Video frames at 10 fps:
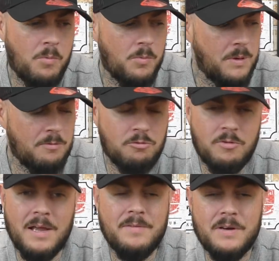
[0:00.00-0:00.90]
would be
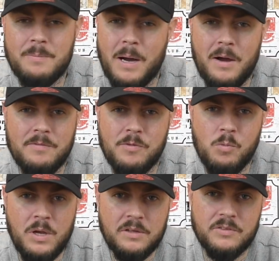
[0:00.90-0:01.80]
raving about it for
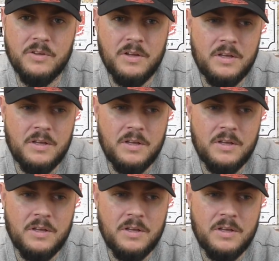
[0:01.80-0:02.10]
weeks.